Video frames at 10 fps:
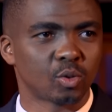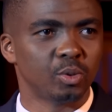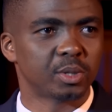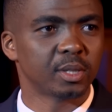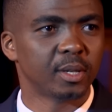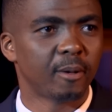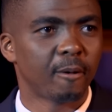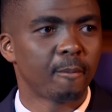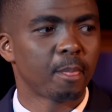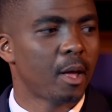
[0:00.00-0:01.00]
good.
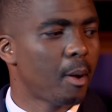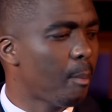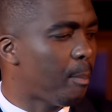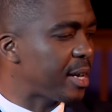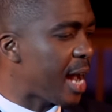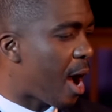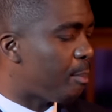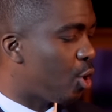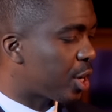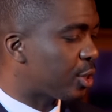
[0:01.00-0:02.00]
But now
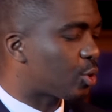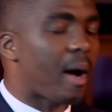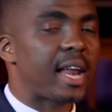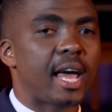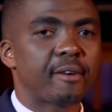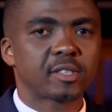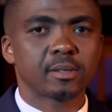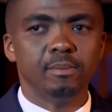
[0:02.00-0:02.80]
I'm looking to my left,